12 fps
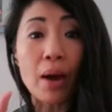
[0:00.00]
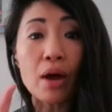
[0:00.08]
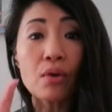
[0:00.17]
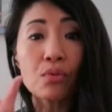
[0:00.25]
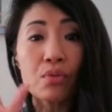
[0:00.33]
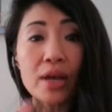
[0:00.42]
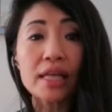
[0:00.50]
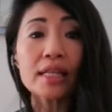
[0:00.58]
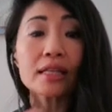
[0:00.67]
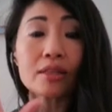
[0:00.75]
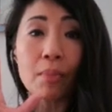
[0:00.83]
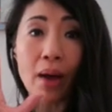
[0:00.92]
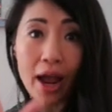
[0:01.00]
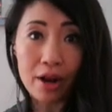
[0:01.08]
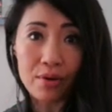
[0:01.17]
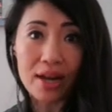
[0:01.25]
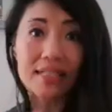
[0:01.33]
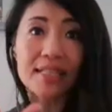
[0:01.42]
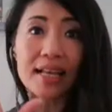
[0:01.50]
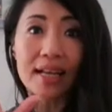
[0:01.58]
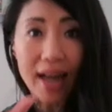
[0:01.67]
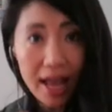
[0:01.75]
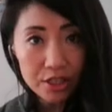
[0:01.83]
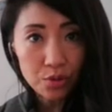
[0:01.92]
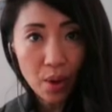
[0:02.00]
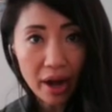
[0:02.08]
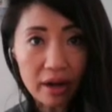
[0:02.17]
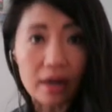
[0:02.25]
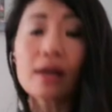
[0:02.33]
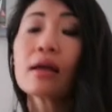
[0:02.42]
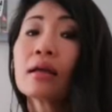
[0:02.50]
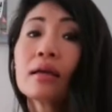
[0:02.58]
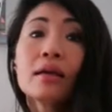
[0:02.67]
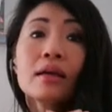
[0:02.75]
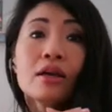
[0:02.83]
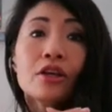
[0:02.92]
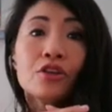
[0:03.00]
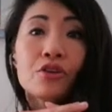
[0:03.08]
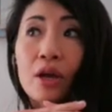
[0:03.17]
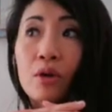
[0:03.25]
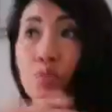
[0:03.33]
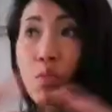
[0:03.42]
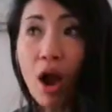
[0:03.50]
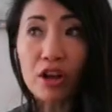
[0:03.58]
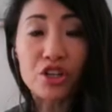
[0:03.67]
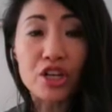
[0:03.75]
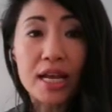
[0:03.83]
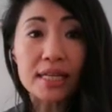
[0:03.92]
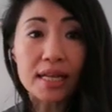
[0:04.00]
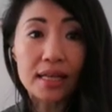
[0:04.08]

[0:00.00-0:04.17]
But with the Pyrex glassware, you can wash it.